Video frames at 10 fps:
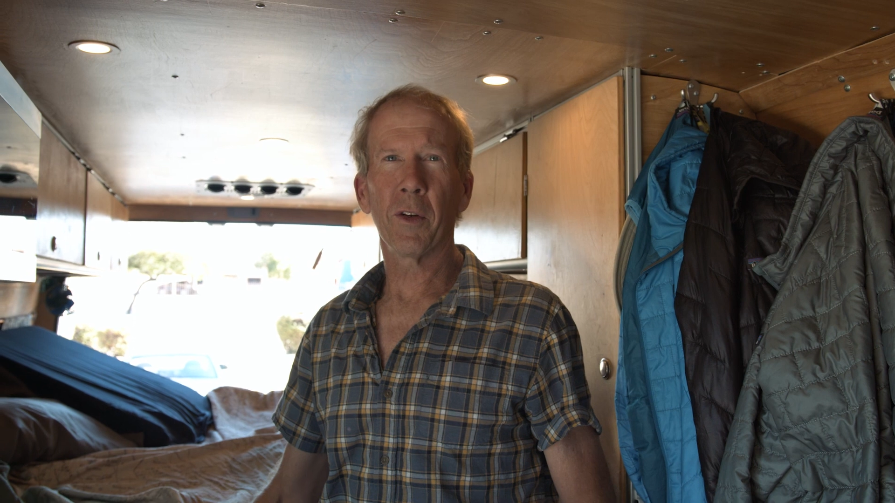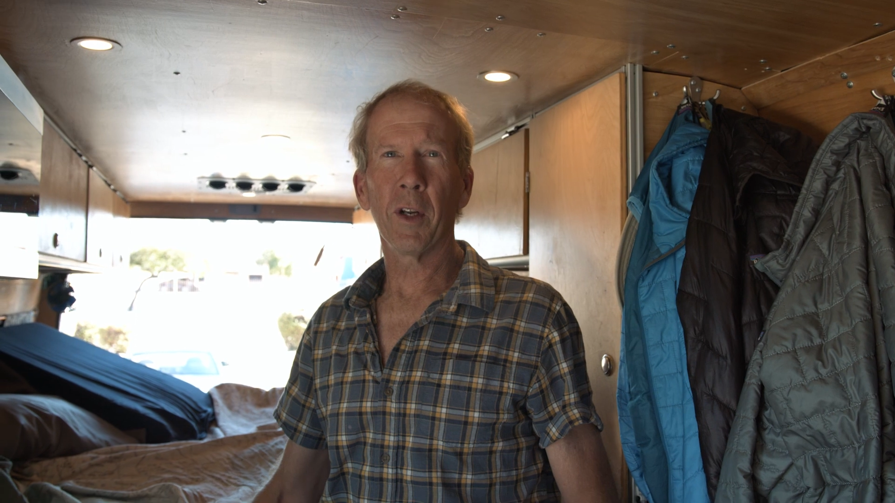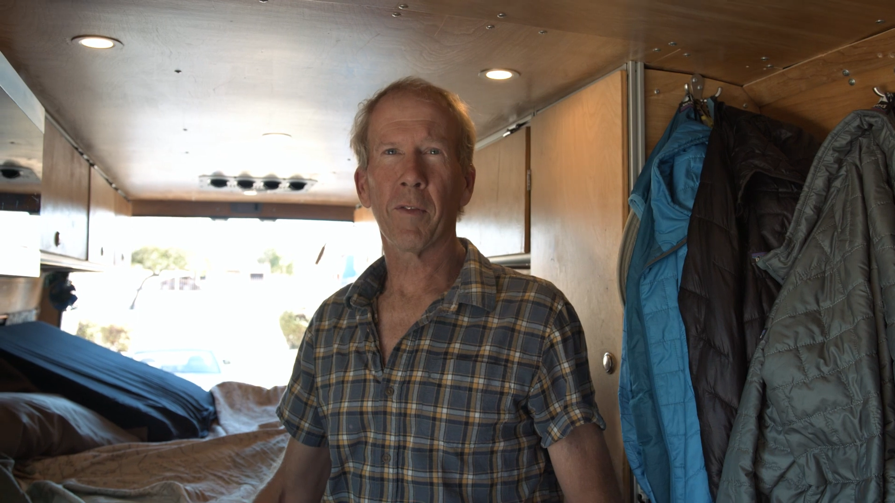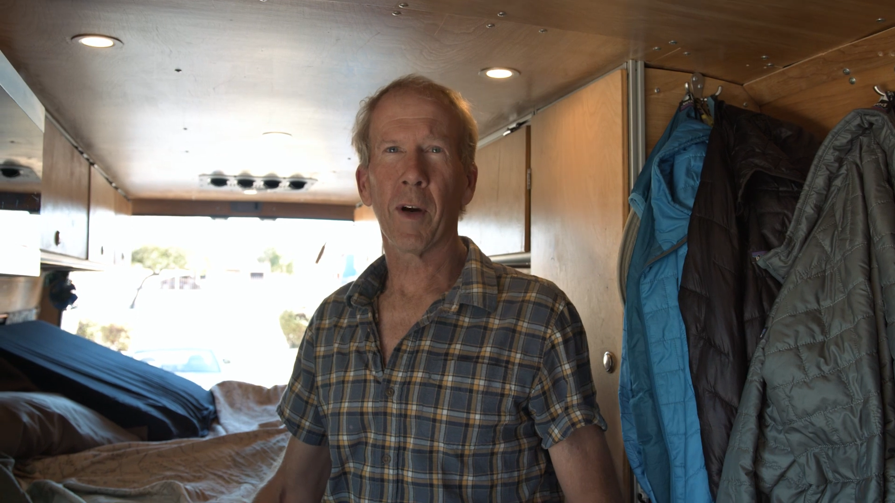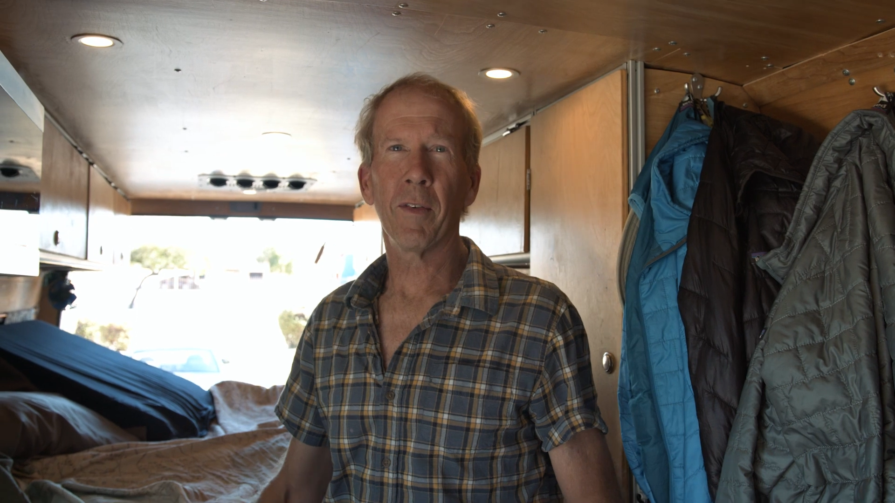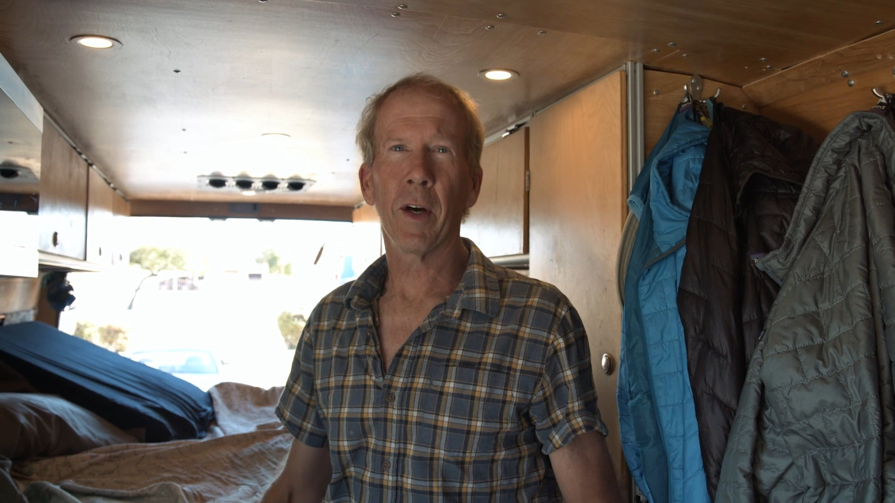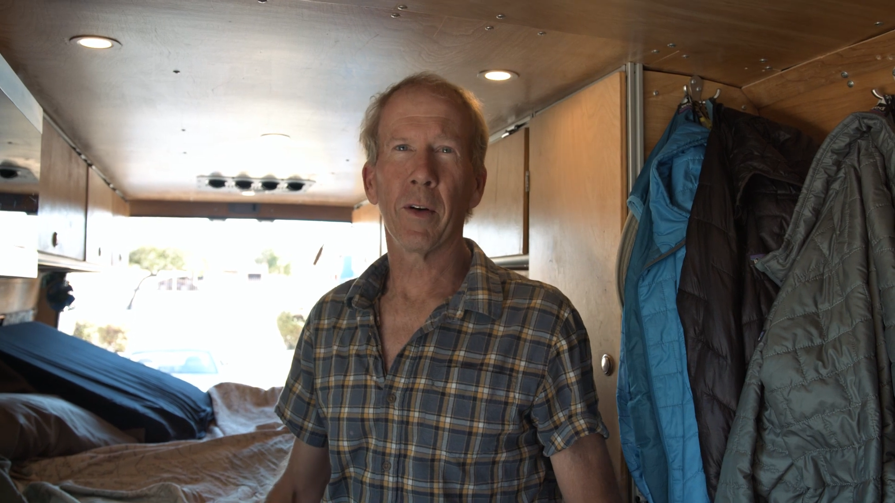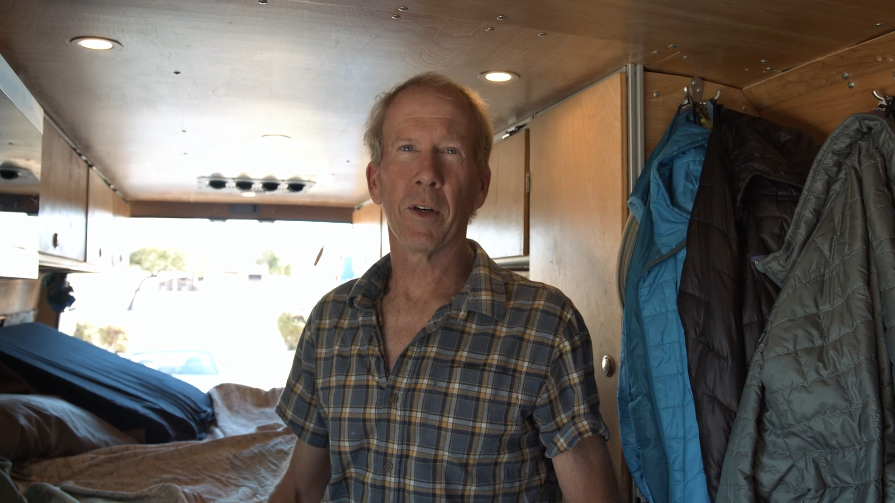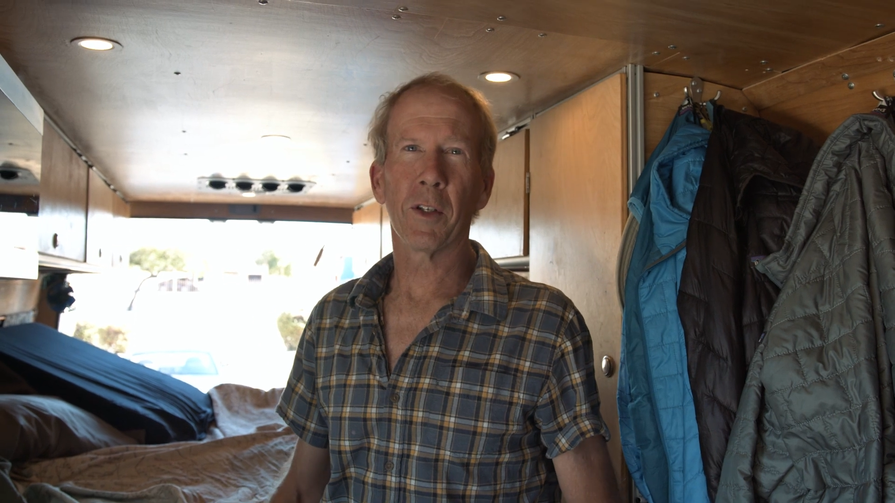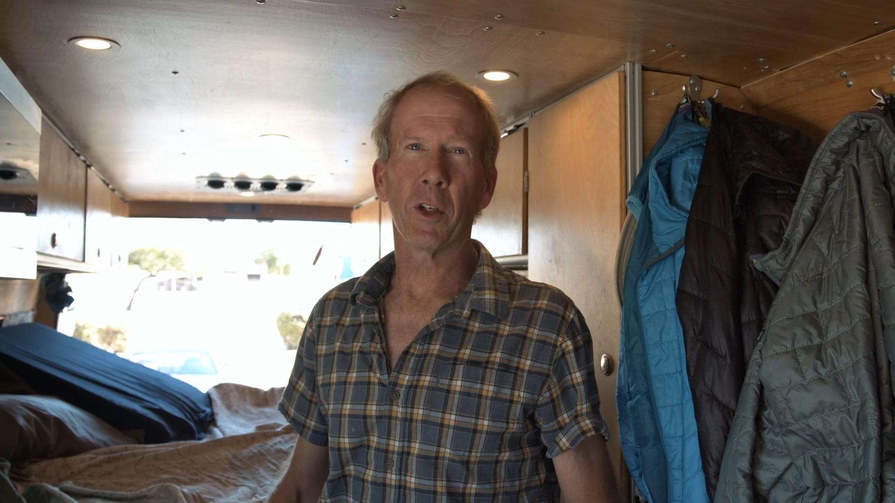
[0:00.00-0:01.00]

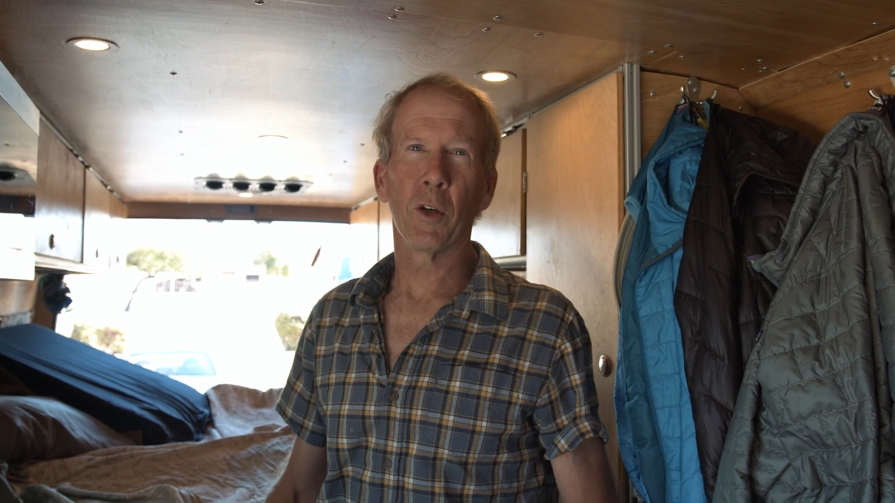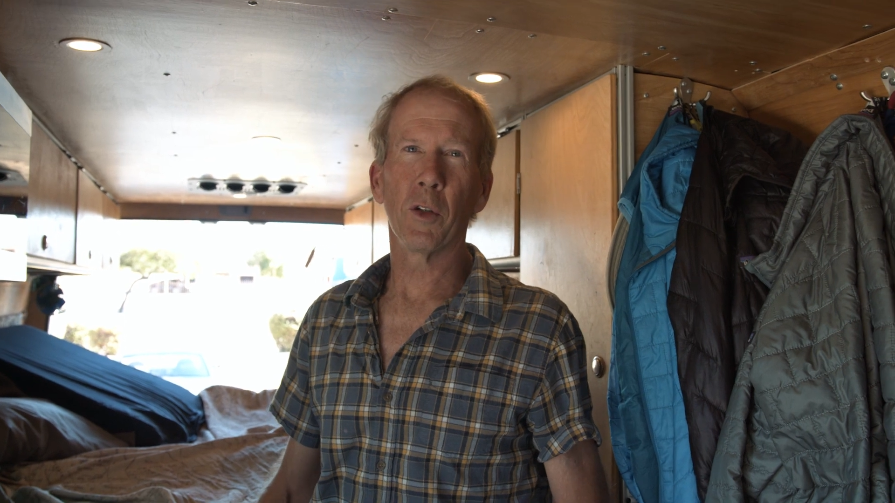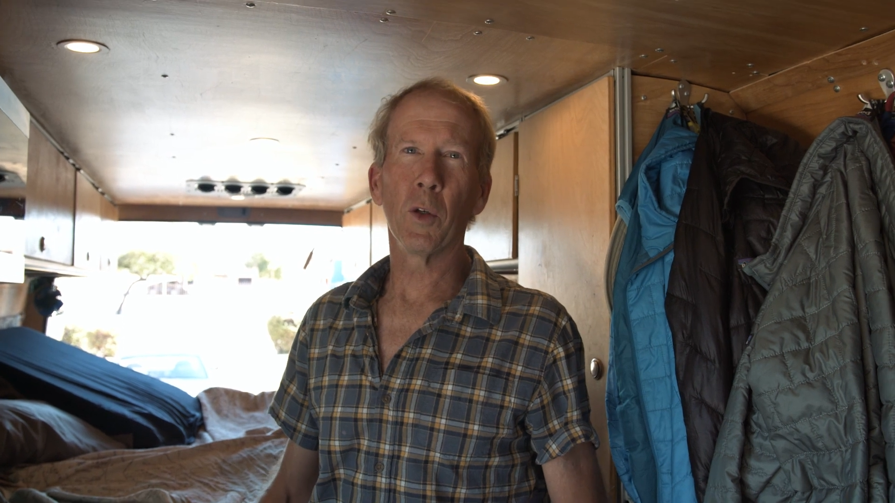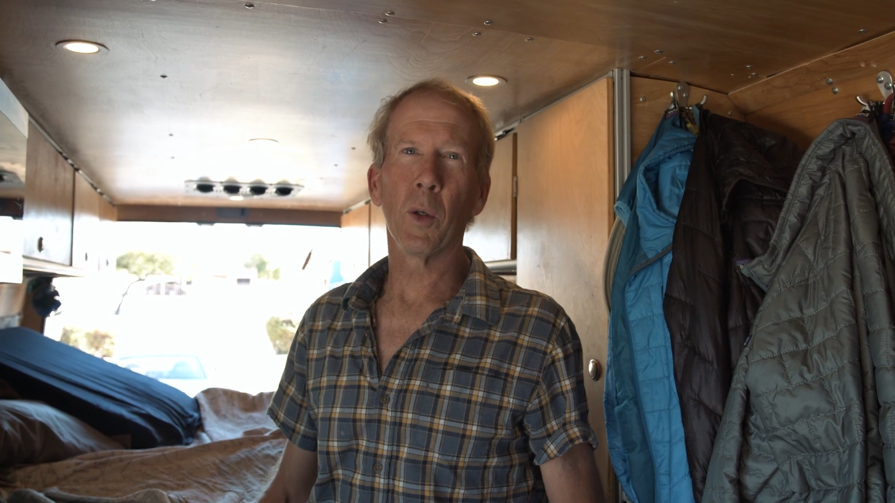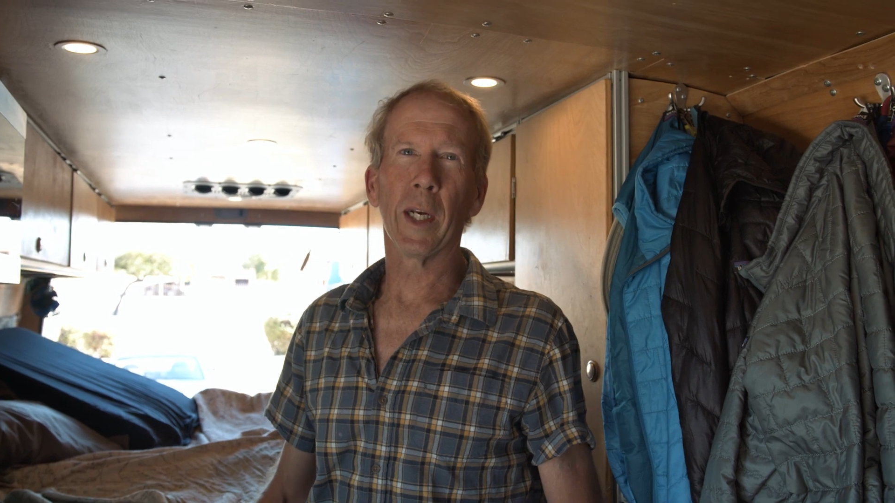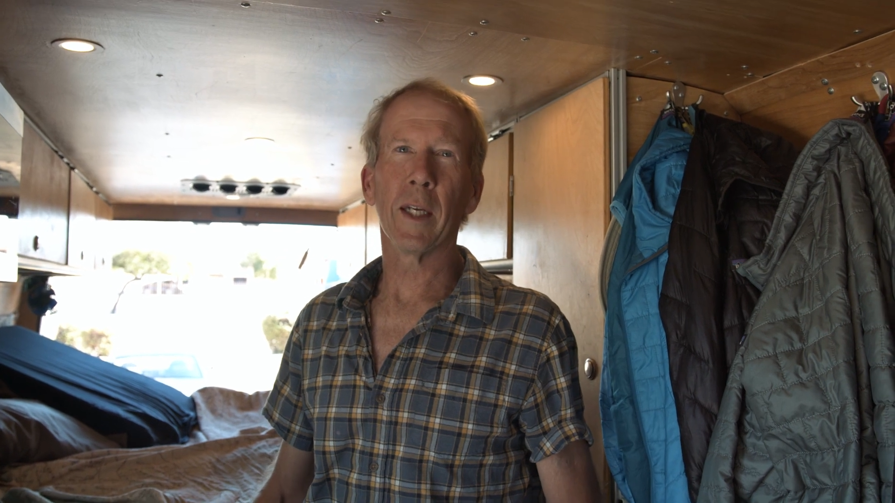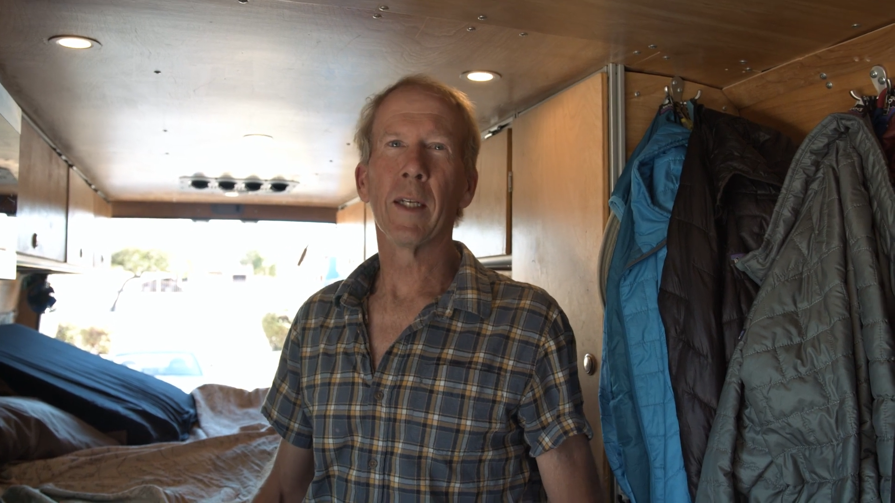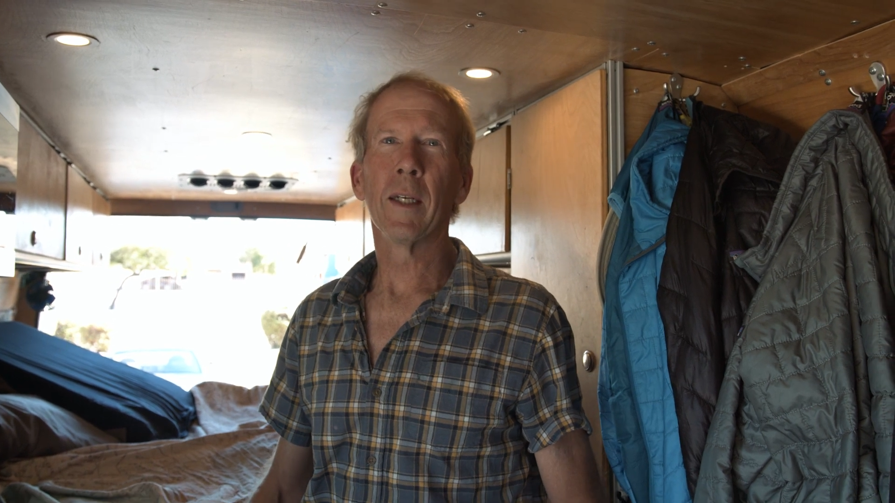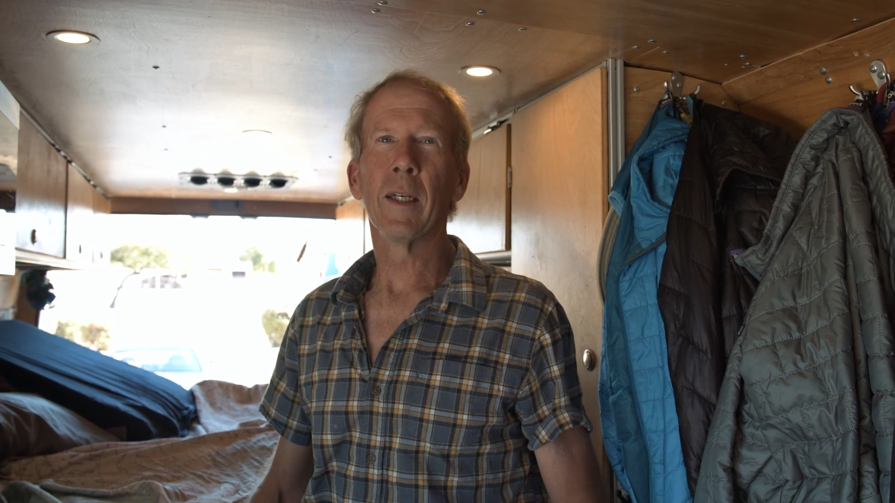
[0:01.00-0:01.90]
3500, so dually.